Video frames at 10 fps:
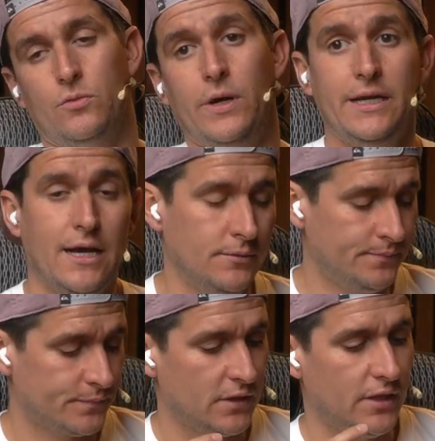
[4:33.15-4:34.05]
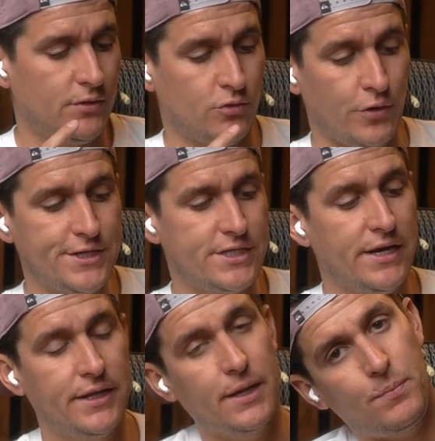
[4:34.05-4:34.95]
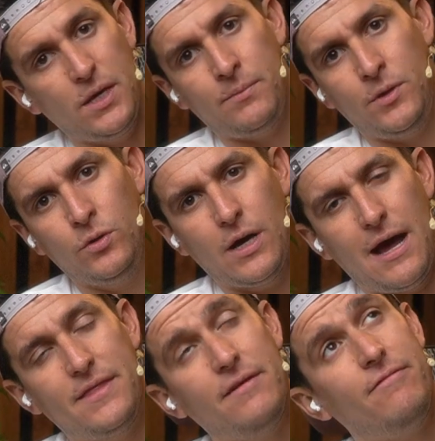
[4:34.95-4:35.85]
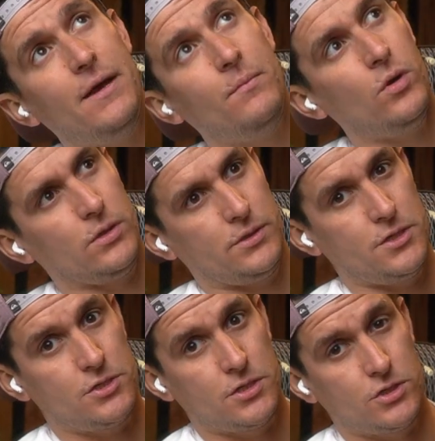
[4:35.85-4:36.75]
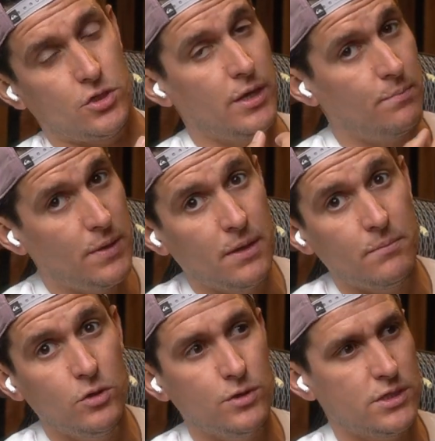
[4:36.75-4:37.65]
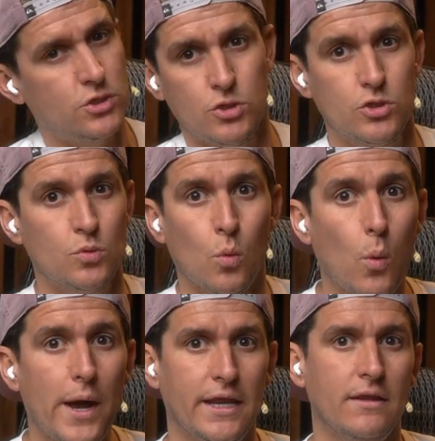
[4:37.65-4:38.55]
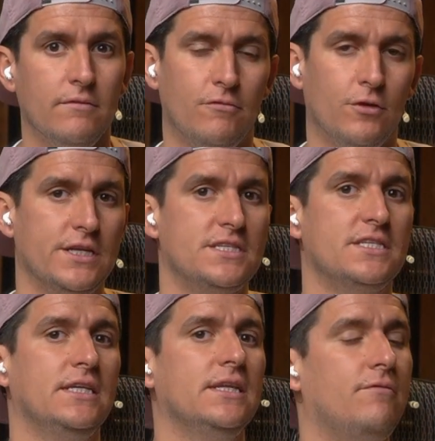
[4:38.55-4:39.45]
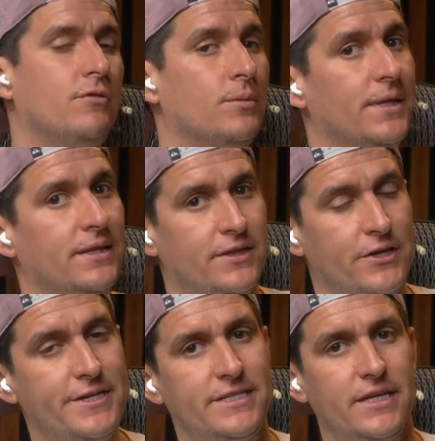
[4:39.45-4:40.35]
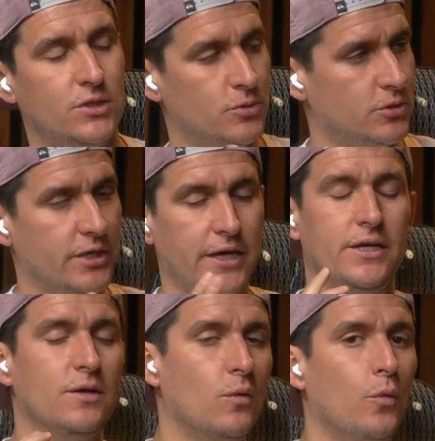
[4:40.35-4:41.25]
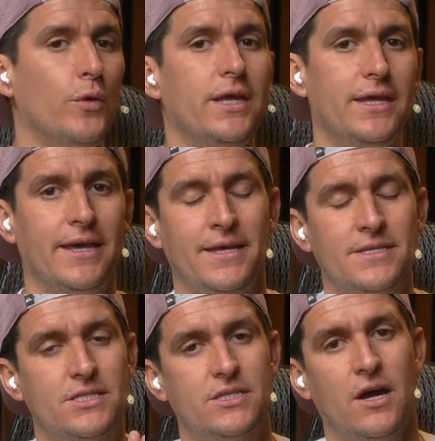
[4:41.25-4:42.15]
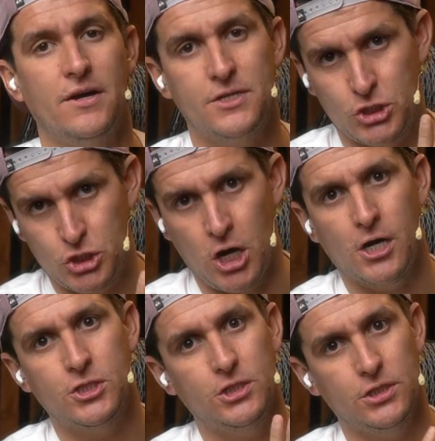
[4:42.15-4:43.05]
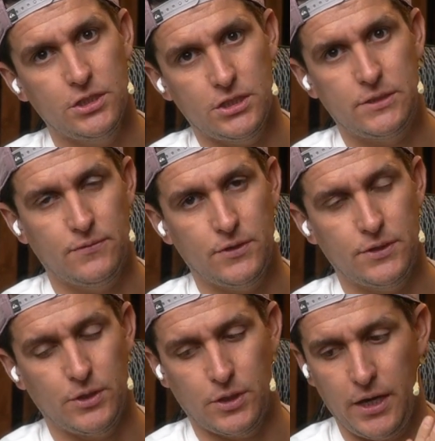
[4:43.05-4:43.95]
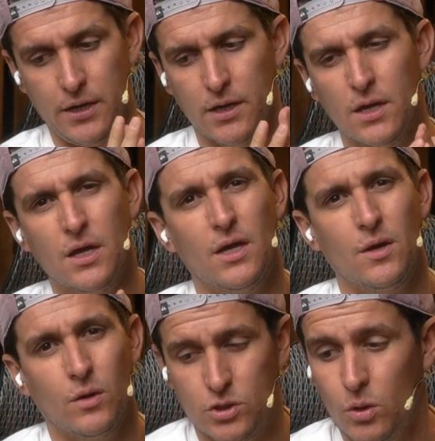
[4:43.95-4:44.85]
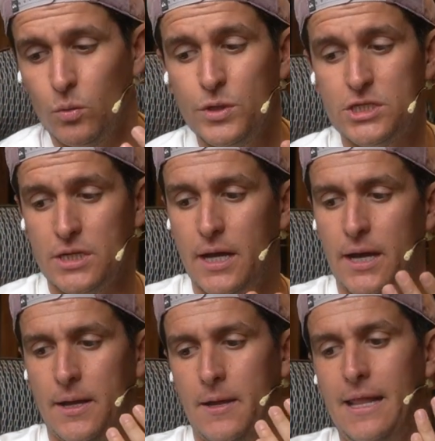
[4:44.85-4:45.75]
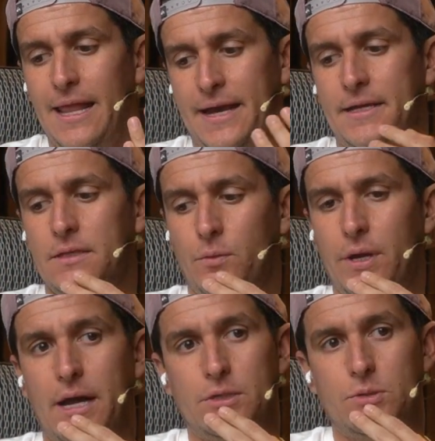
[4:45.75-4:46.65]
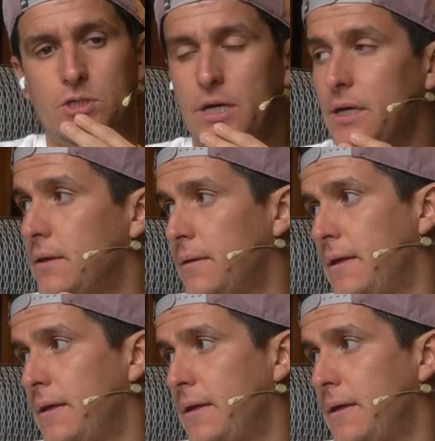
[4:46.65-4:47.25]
right now the 3-star and the PMU have the 5 voltage, so the PMU is just waiting for the signal from the 3-star to say we can start charging this phone. Okay, so which line we had to check?